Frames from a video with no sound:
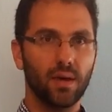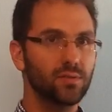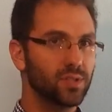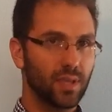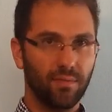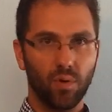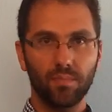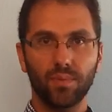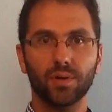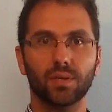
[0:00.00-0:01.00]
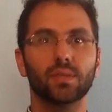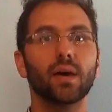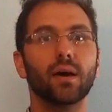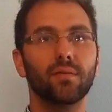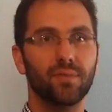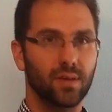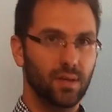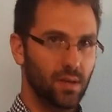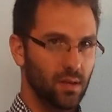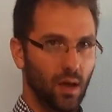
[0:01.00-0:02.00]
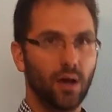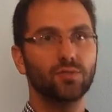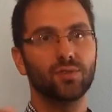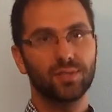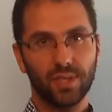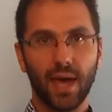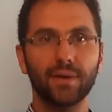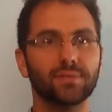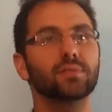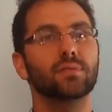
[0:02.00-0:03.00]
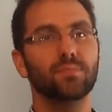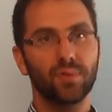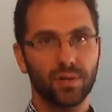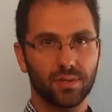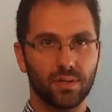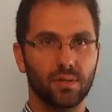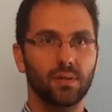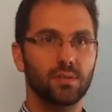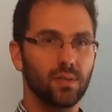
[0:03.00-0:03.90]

They don't just have one book, they have hundreds, thousands of books.